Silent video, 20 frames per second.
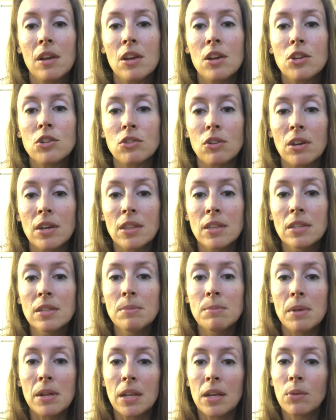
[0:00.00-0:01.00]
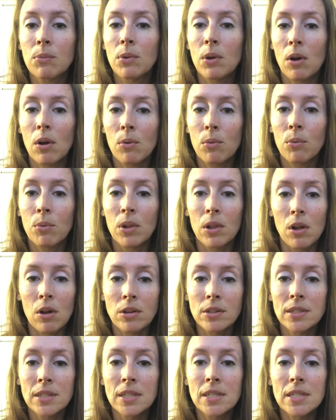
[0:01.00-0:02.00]
During this meeting, we'll all
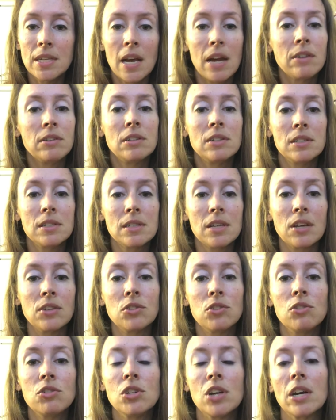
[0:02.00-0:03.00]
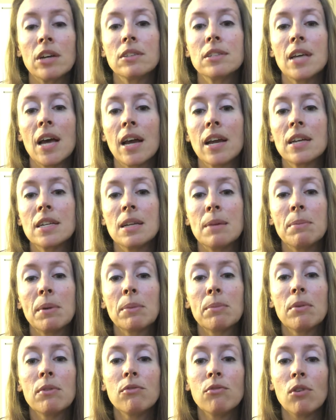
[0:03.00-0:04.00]
sit down and discuss your child's academic
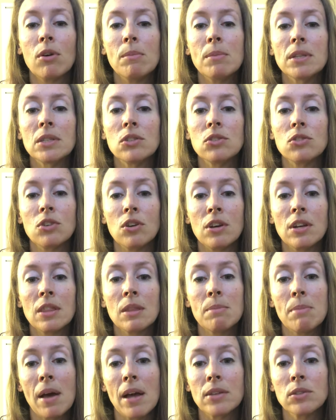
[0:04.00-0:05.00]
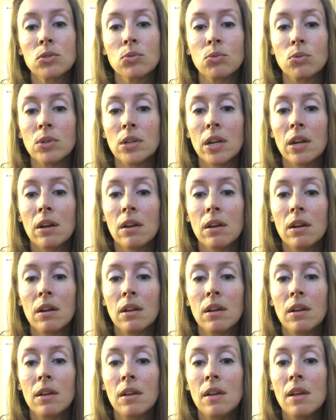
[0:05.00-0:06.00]
performance during the past school year
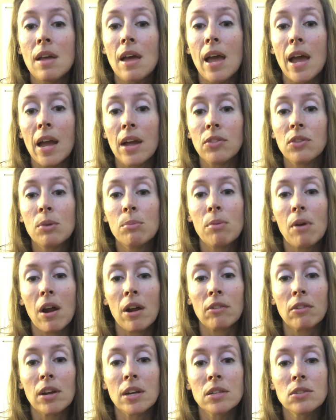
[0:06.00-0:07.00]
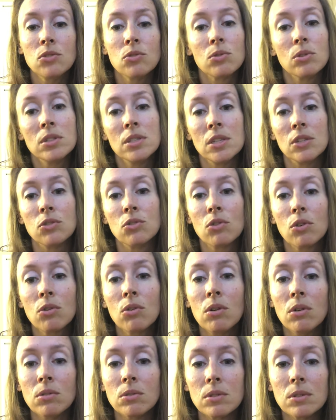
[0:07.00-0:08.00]
and their progress towards his or her
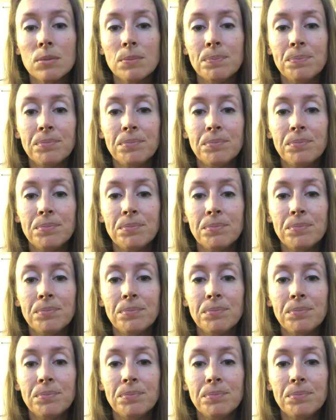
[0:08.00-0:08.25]
goals.